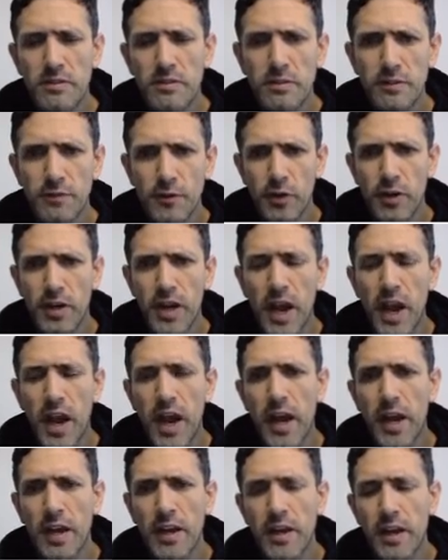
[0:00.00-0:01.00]
for
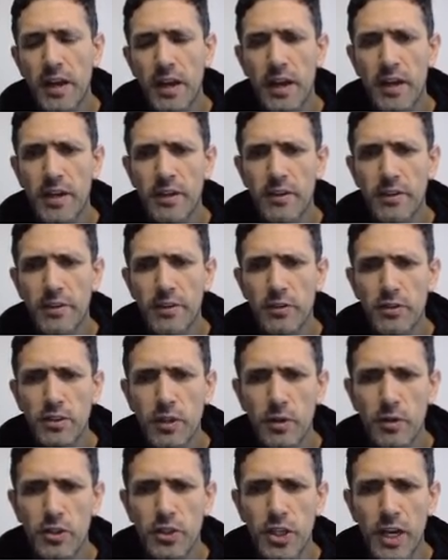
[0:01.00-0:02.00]
k an integer. So
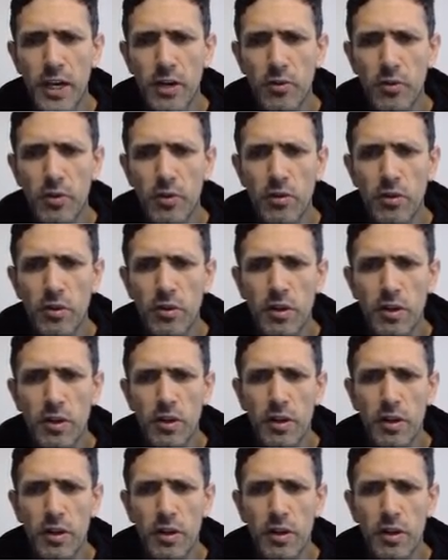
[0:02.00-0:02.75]
in general,